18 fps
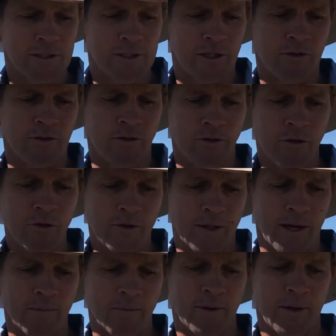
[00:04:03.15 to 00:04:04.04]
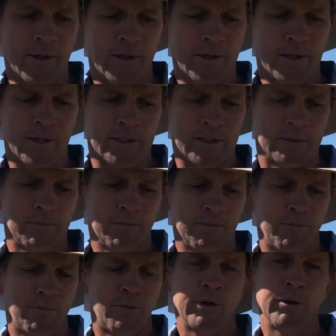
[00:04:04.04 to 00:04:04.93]
So to do that, it's
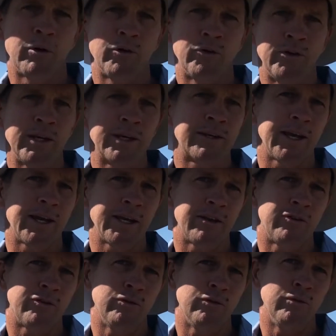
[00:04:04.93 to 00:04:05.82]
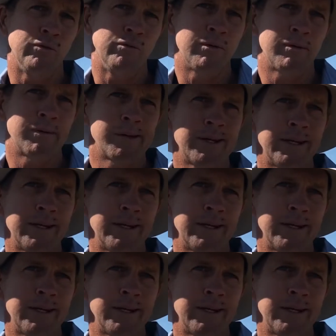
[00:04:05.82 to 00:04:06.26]
pretty well dictated to